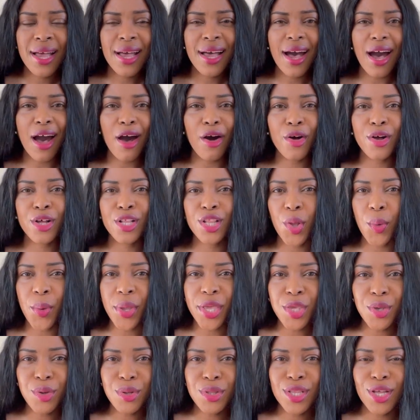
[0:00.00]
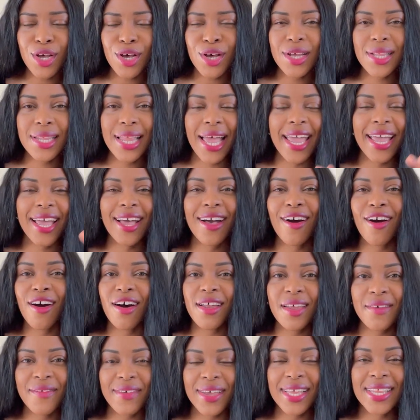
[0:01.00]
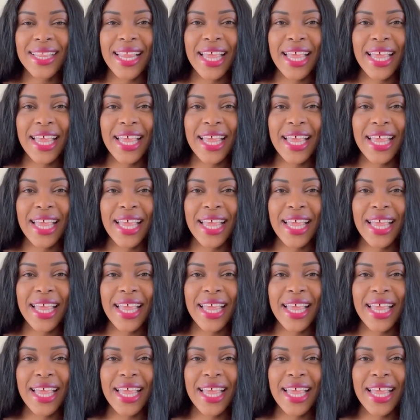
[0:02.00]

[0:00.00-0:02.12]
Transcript: how glowing you look, like all of it.